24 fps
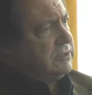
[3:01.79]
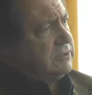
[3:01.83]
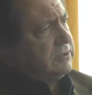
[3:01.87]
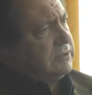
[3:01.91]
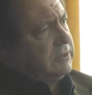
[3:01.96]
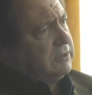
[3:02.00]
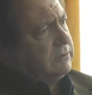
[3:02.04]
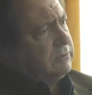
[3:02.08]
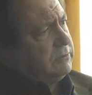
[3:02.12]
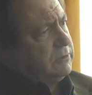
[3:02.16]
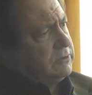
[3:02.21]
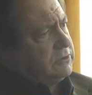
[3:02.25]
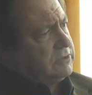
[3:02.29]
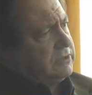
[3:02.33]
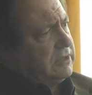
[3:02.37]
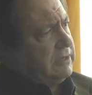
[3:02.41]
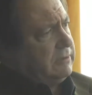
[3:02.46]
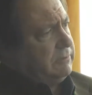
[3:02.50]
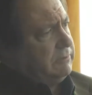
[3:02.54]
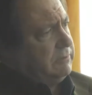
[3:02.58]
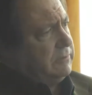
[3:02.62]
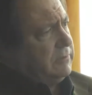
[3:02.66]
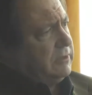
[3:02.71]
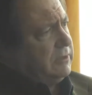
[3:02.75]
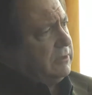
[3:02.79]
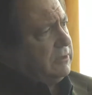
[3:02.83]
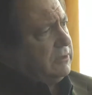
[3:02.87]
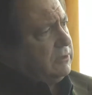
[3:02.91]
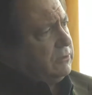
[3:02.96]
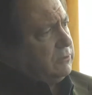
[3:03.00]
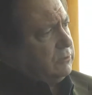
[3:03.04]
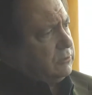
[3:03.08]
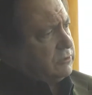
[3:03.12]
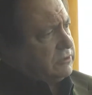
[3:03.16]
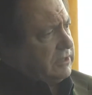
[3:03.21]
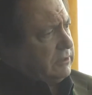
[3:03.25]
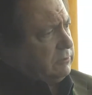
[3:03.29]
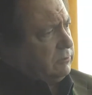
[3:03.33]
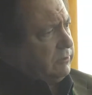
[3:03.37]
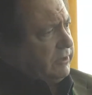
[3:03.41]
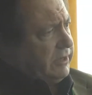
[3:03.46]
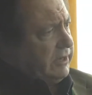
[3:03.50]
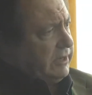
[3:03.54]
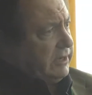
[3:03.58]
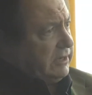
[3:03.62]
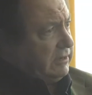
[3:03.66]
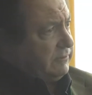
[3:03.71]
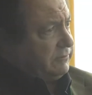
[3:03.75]
There were some who say
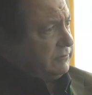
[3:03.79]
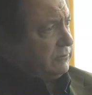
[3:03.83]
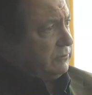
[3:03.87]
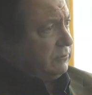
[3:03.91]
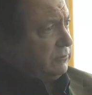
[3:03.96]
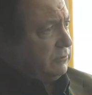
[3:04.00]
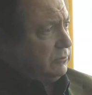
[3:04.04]
we have